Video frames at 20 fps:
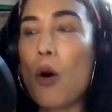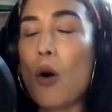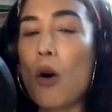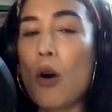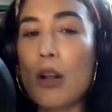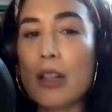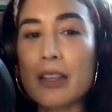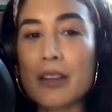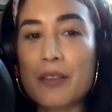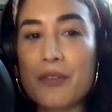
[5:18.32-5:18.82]

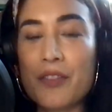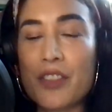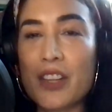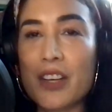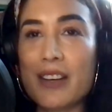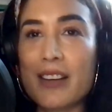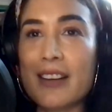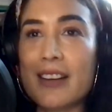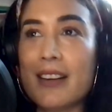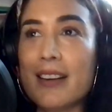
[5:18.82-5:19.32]
all of
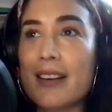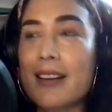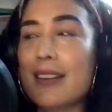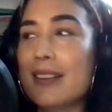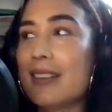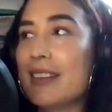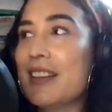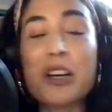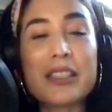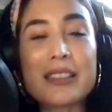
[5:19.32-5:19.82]
the
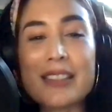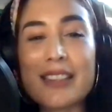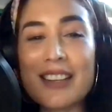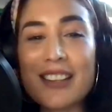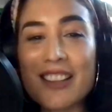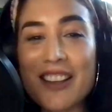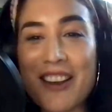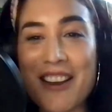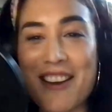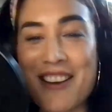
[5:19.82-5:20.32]
drug
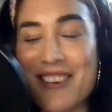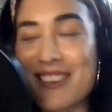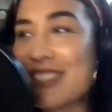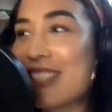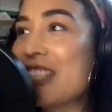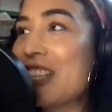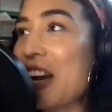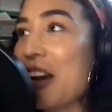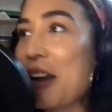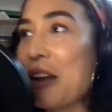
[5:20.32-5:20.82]

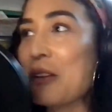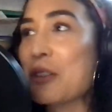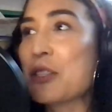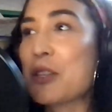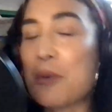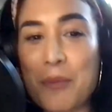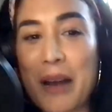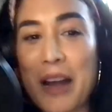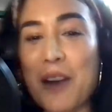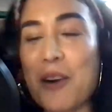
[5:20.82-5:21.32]
dealers, shout out
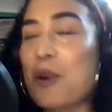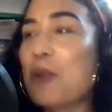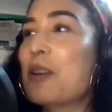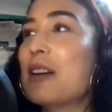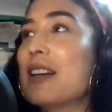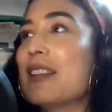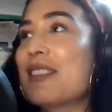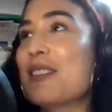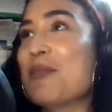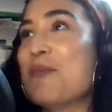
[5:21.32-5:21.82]
to my
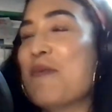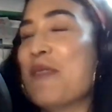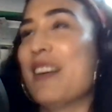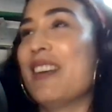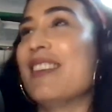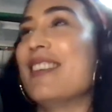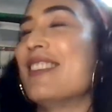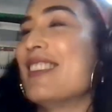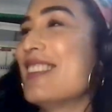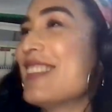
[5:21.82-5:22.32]
old
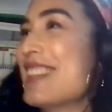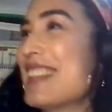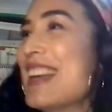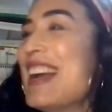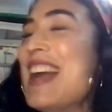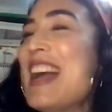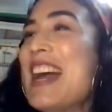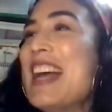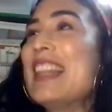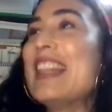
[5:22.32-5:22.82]
customers,
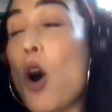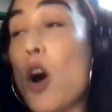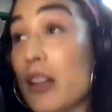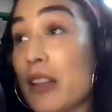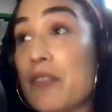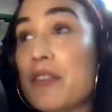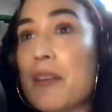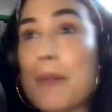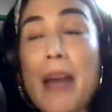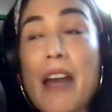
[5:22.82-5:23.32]

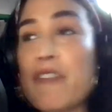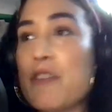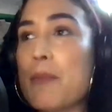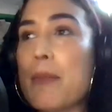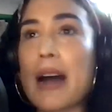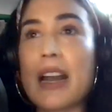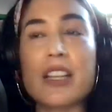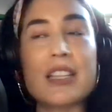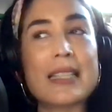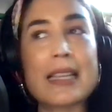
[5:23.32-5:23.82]
all of them,
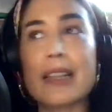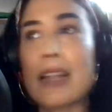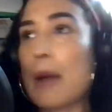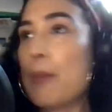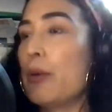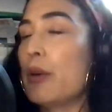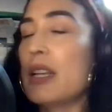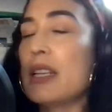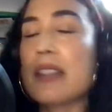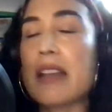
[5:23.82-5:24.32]
everybody,
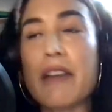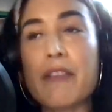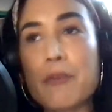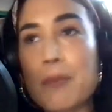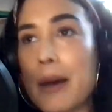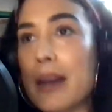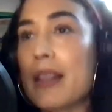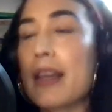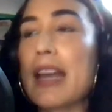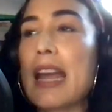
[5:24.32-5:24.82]
celebrities,
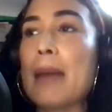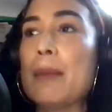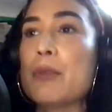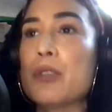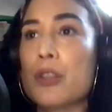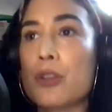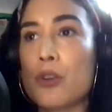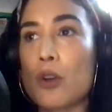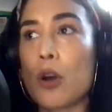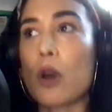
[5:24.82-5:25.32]
everybody that came
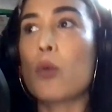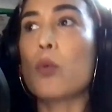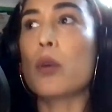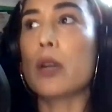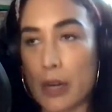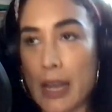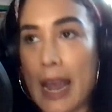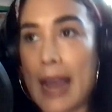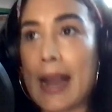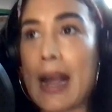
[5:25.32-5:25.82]
to New York
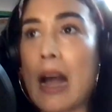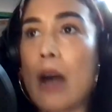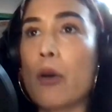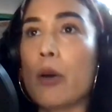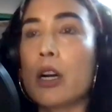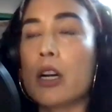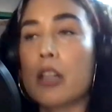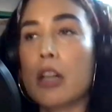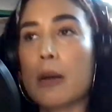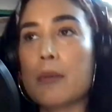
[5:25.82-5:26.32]
would hang
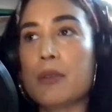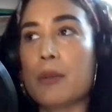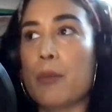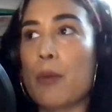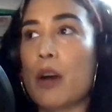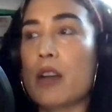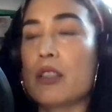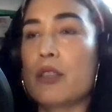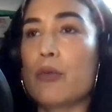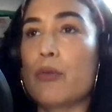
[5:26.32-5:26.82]
out in clubs and
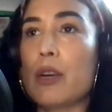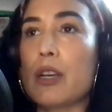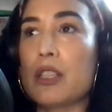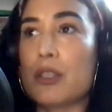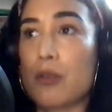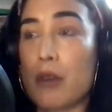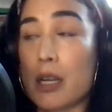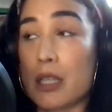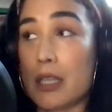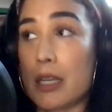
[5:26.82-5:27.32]
bars and
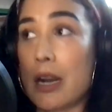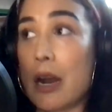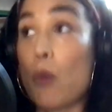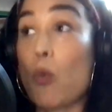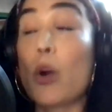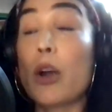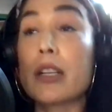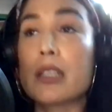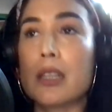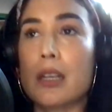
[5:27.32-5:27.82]
restaurants. And I
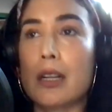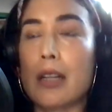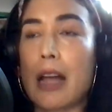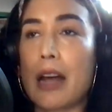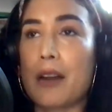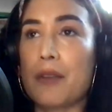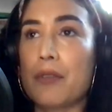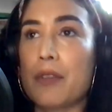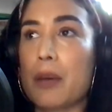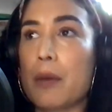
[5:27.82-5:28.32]
worked in a
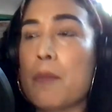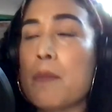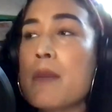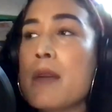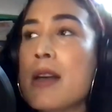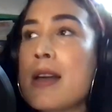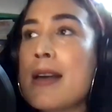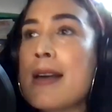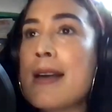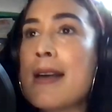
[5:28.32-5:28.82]
lot of them.
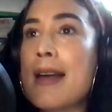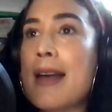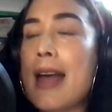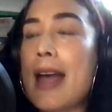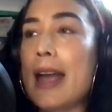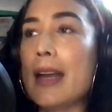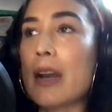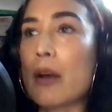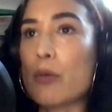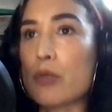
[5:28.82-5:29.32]

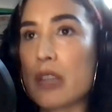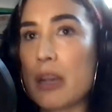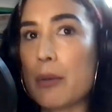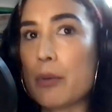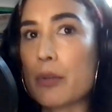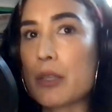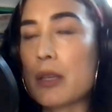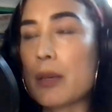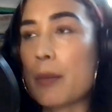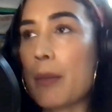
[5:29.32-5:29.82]
And I was
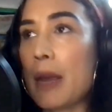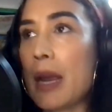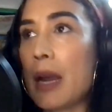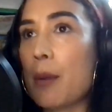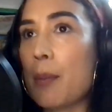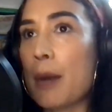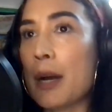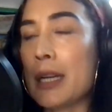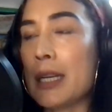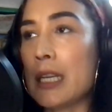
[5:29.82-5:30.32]
able to
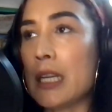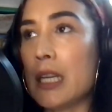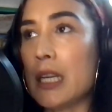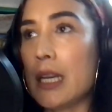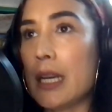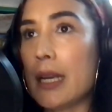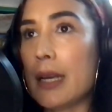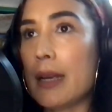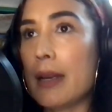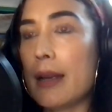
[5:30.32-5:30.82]
make
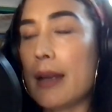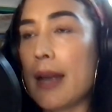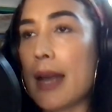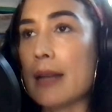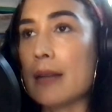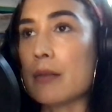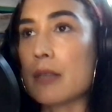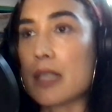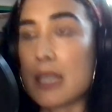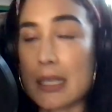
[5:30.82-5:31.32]
money
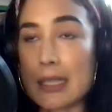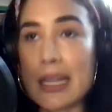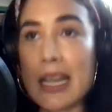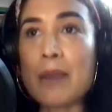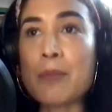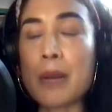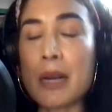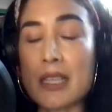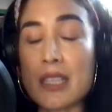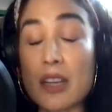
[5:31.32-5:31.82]
and
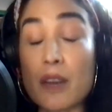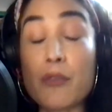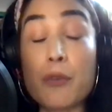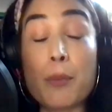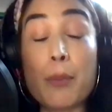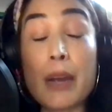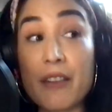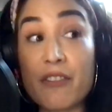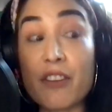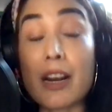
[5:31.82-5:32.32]
sustain myself
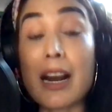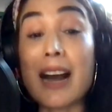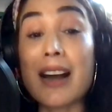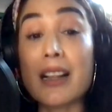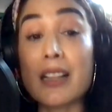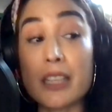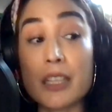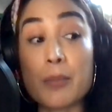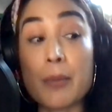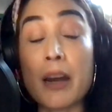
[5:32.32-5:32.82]
and pay for
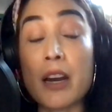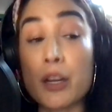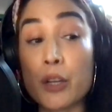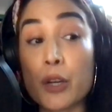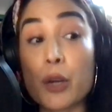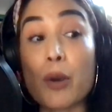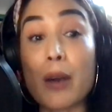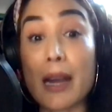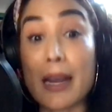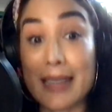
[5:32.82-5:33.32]
college, my
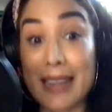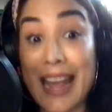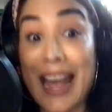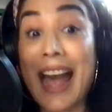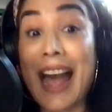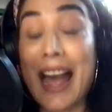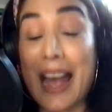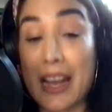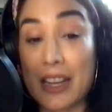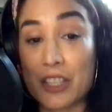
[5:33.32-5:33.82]
undergrad,
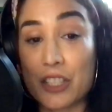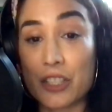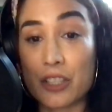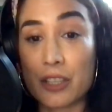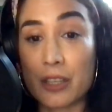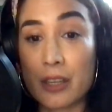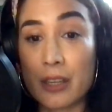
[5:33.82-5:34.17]
cash.